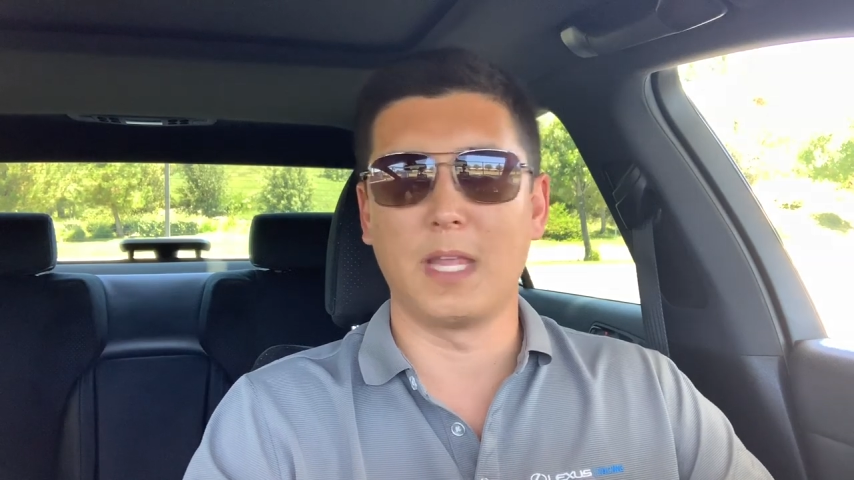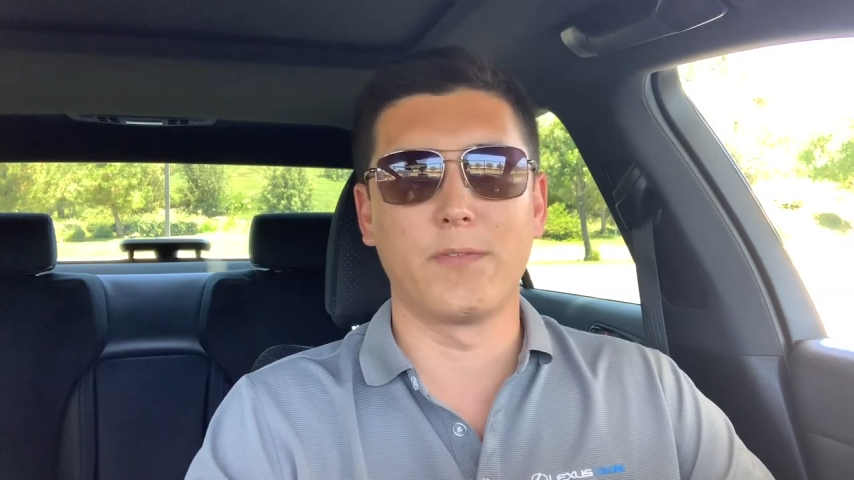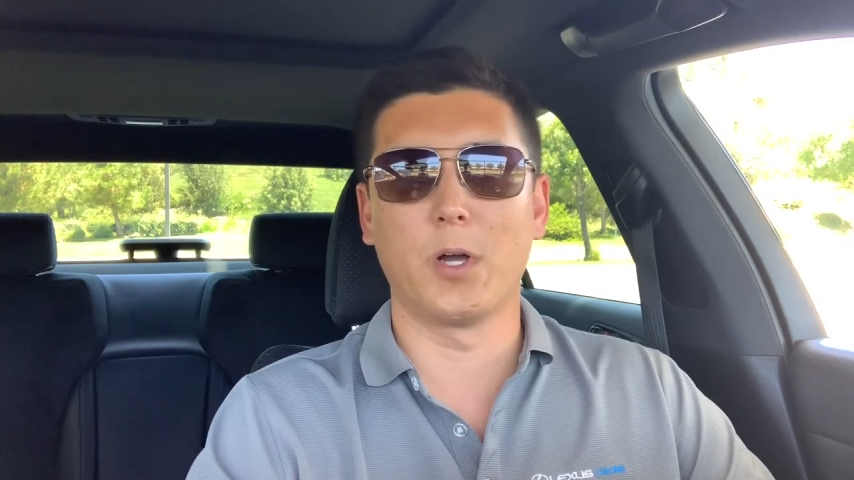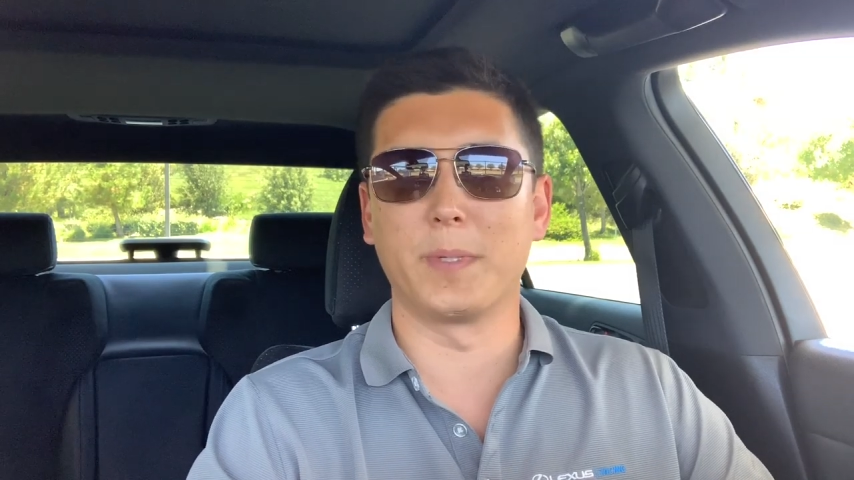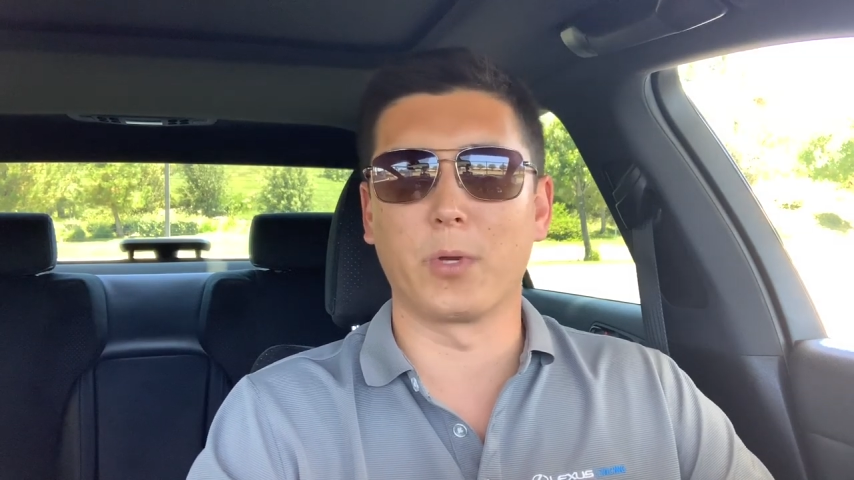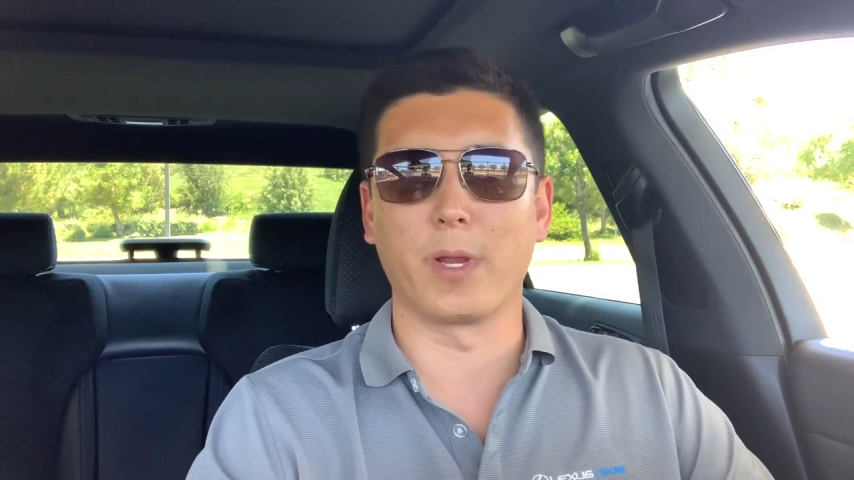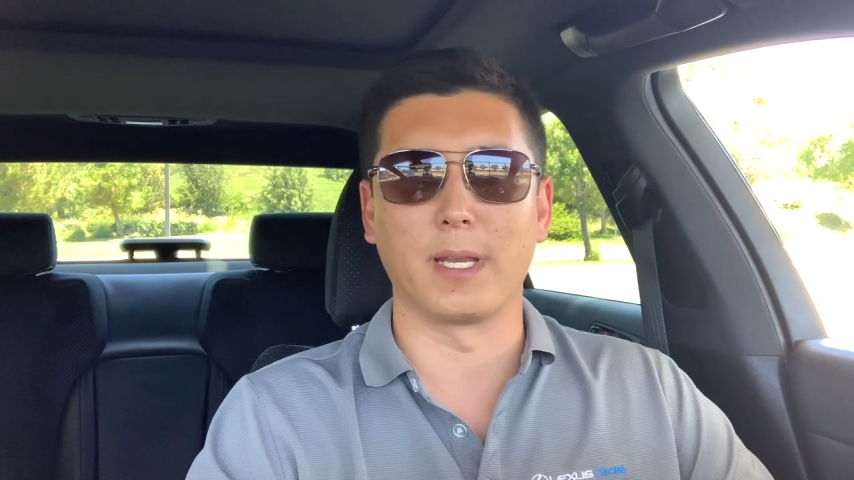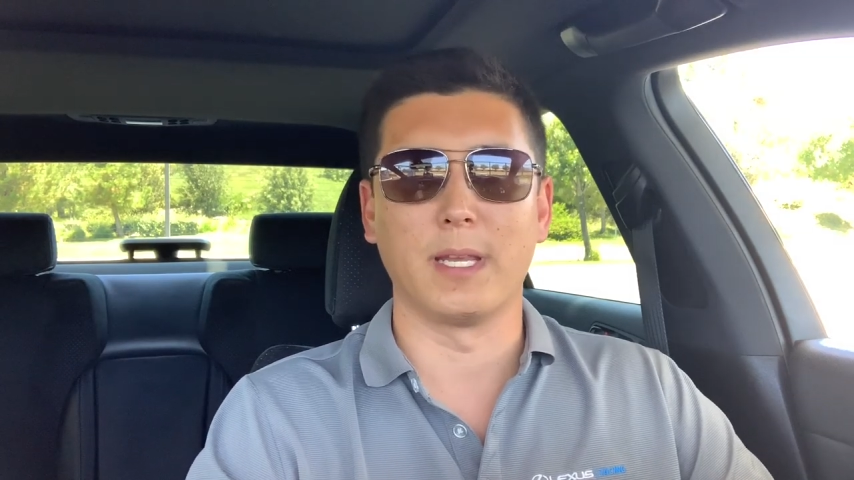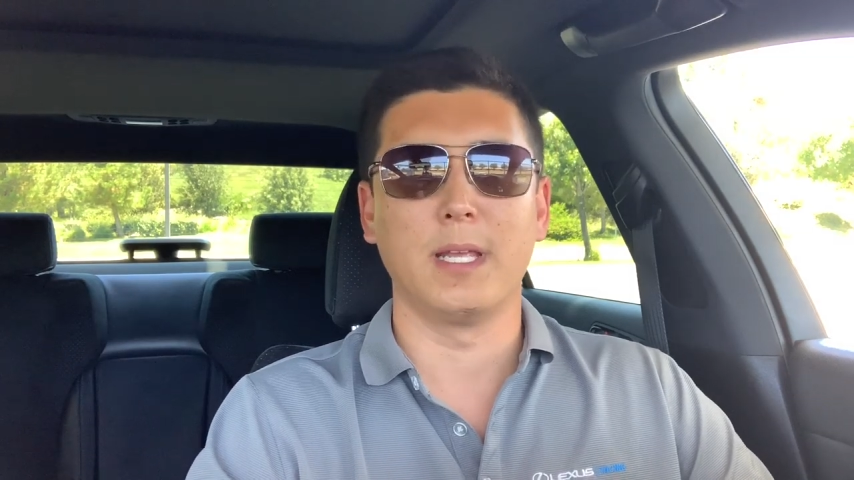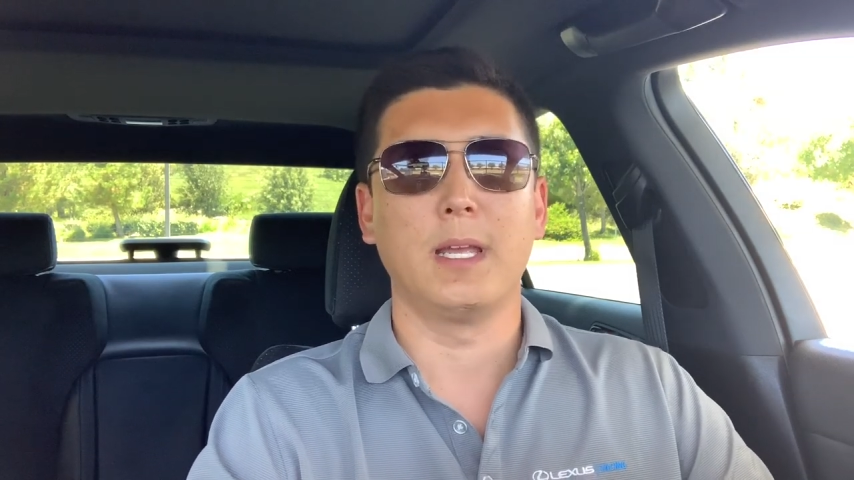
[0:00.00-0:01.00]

They've all been great.